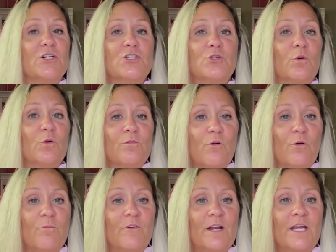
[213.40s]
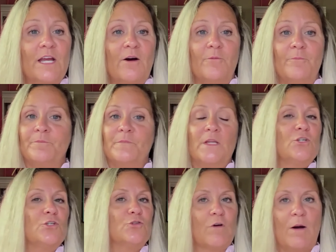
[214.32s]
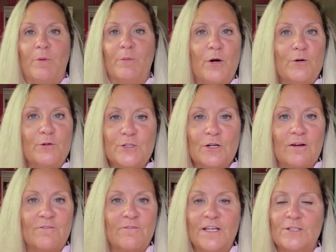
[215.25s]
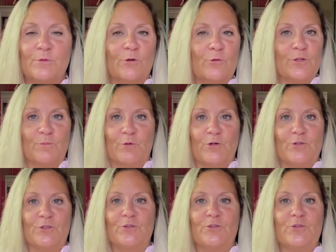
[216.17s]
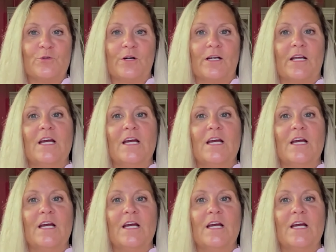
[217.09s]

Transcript: short form video. Drop a post on Facebook with a personal story.